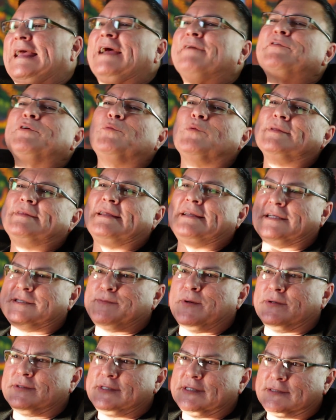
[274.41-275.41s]
everyone that
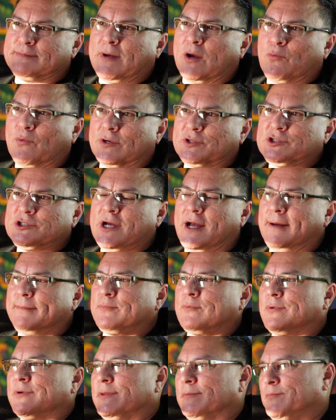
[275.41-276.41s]
experiences my workshop
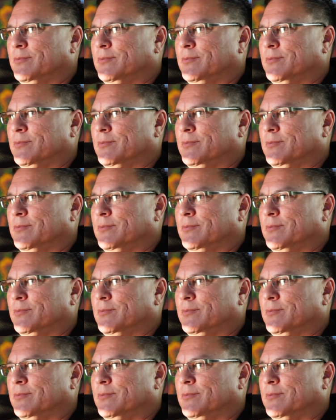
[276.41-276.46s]
or the